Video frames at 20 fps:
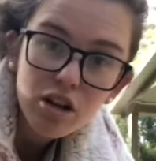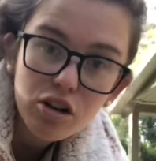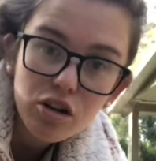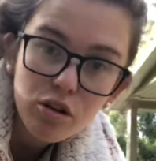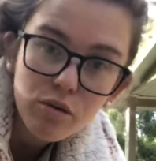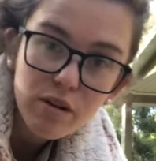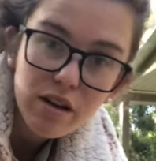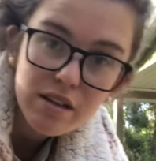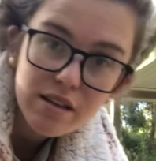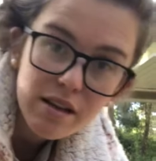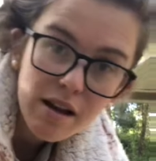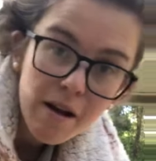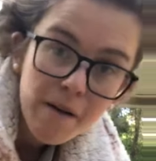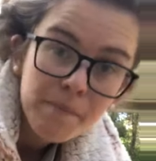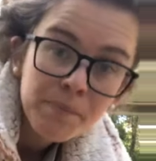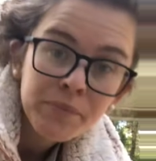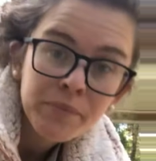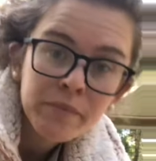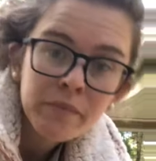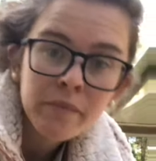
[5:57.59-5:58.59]
do is,
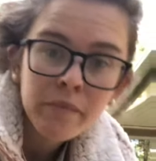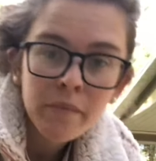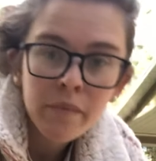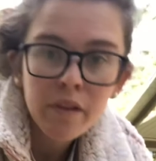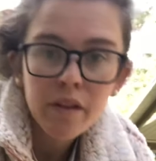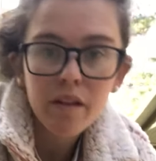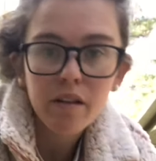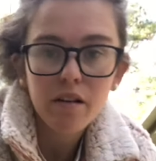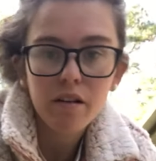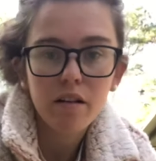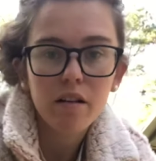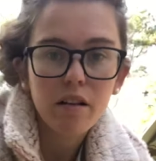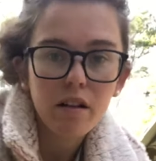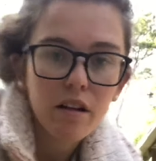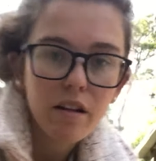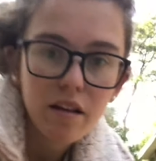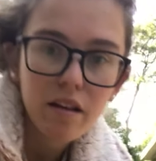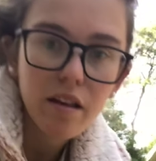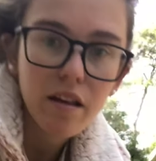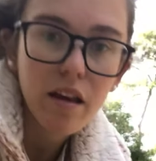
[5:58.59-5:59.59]

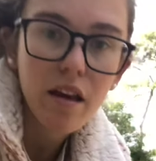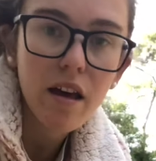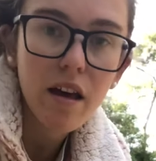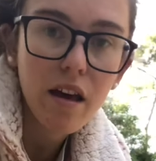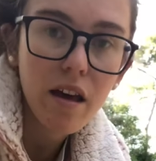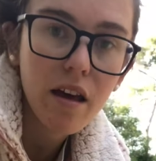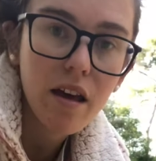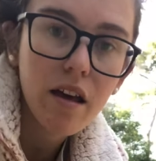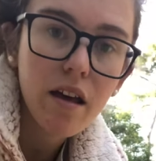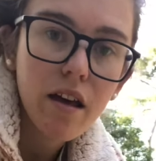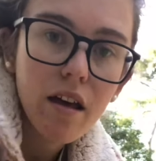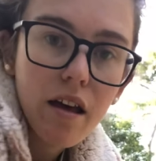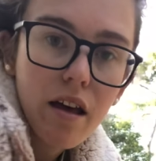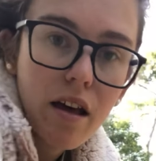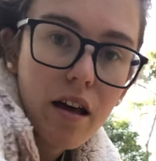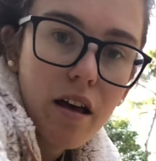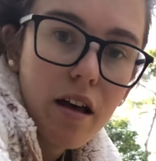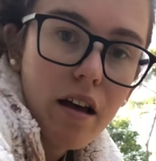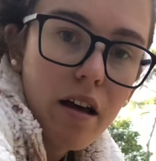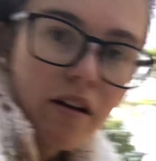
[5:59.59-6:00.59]
let's see
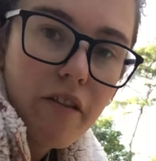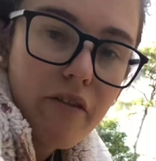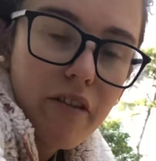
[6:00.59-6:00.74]
if